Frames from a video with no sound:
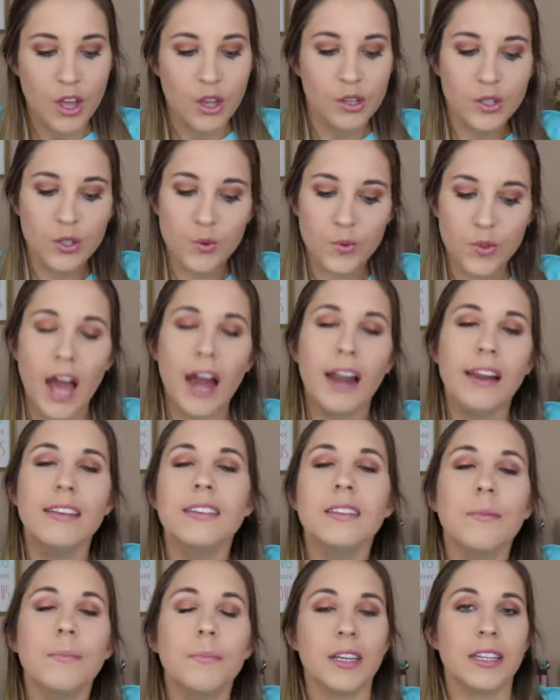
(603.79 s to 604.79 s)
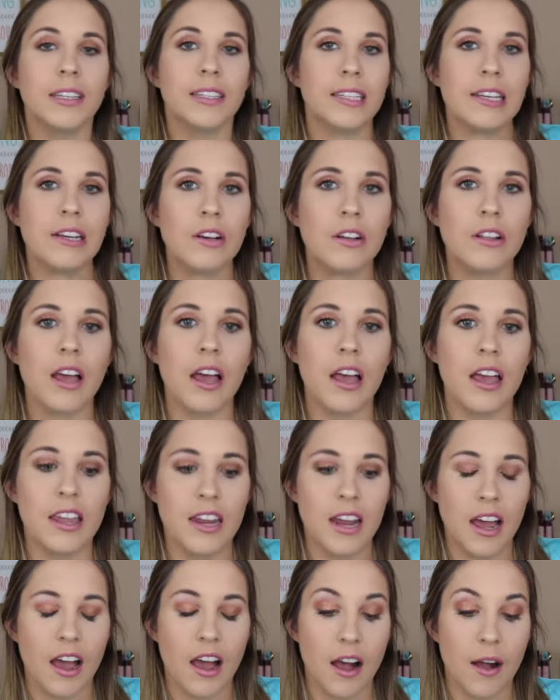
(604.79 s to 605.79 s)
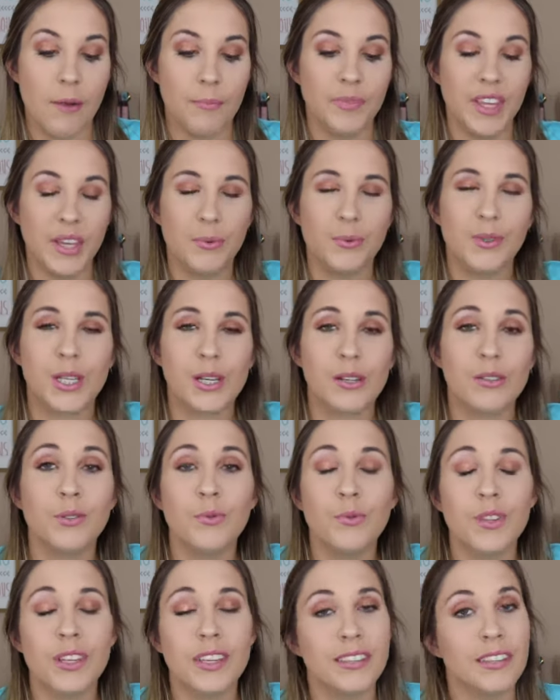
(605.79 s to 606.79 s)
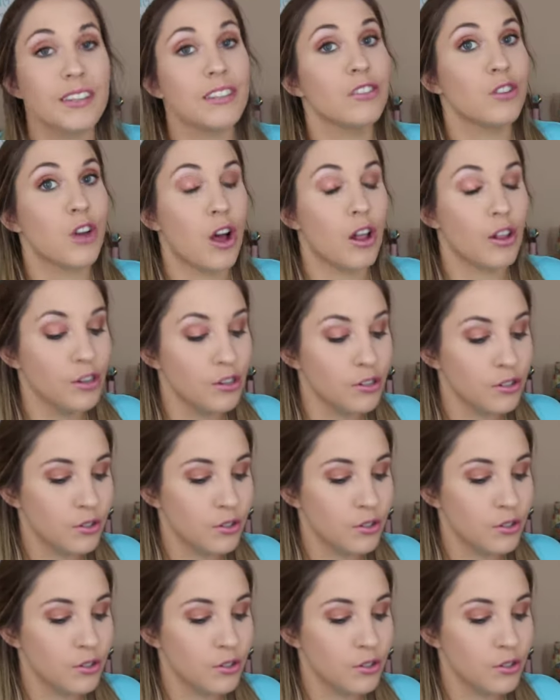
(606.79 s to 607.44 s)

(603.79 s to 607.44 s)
So that is a big deal. And it was also only $6.